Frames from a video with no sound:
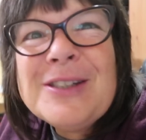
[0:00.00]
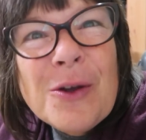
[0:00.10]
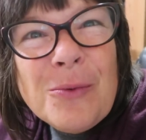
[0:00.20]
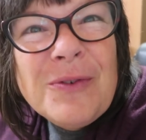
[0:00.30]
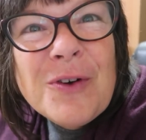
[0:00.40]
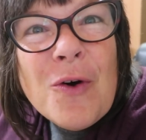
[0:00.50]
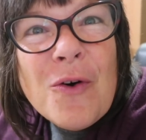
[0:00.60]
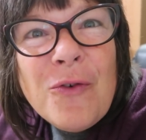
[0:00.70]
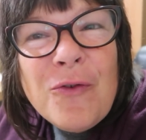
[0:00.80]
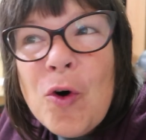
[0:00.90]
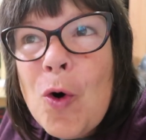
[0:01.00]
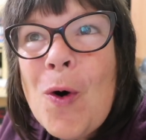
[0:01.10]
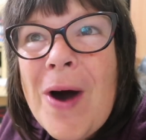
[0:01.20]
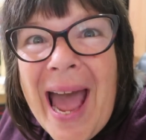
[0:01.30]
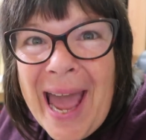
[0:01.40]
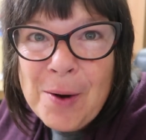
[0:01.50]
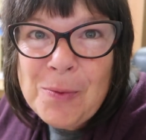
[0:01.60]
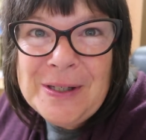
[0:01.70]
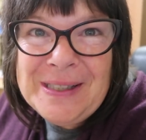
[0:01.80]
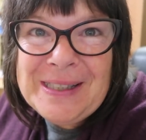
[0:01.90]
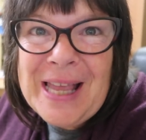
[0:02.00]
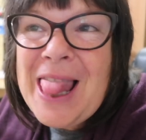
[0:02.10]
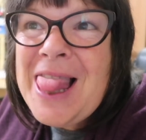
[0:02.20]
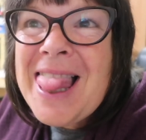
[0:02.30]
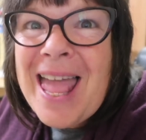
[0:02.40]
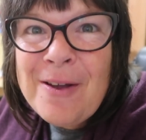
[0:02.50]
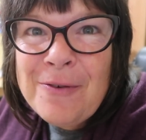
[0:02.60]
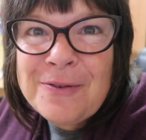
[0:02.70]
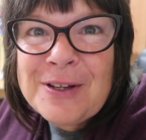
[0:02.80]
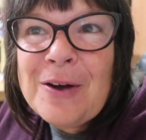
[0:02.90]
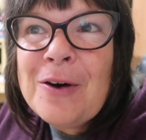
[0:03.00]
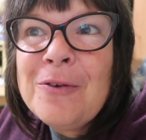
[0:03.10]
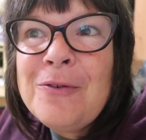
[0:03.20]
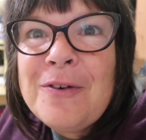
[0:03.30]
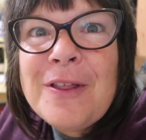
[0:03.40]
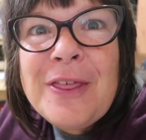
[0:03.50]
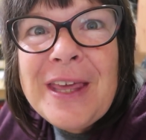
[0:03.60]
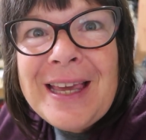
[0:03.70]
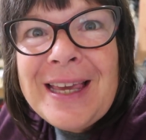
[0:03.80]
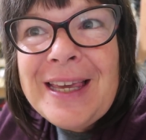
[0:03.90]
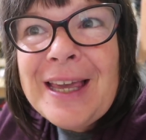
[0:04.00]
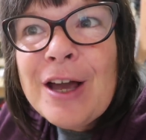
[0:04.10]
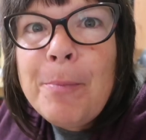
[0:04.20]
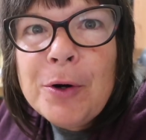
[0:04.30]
So we've got 4 hours left of the